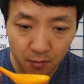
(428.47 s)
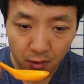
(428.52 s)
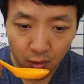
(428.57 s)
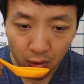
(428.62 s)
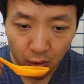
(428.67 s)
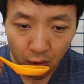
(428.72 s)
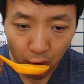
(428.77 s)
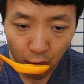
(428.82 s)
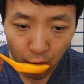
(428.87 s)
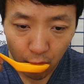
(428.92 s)

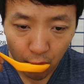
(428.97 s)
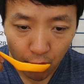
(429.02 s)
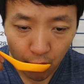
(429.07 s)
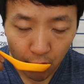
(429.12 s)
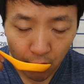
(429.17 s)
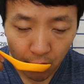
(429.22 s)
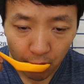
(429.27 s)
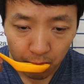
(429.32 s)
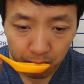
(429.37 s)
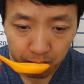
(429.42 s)

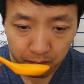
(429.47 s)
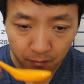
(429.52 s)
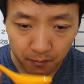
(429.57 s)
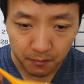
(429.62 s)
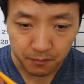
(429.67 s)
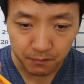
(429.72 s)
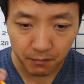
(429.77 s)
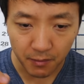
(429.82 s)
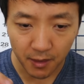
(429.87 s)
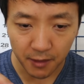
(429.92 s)

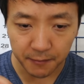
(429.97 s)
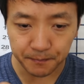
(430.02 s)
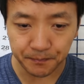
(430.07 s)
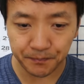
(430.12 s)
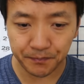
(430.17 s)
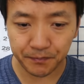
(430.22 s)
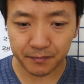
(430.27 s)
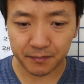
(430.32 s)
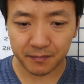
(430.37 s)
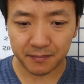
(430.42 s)

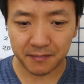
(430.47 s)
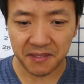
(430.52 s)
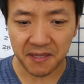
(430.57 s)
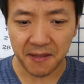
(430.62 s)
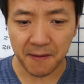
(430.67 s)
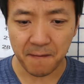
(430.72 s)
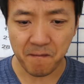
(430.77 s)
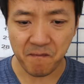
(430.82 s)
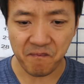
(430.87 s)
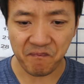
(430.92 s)

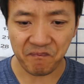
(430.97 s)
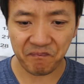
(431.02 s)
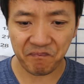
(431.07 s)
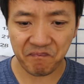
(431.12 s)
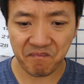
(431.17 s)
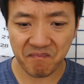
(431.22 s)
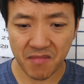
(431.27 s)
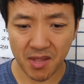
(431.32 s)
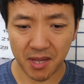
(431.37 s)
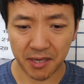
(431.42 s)

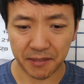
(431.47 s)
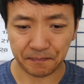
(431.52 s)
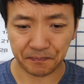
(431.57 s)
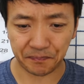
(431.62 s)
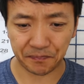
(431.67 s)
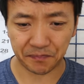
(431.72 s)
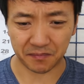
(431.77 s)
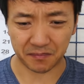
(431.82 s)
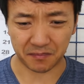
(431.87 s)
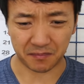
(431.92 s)

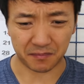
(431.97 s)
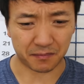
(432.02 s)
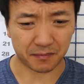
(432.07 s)
[no speech]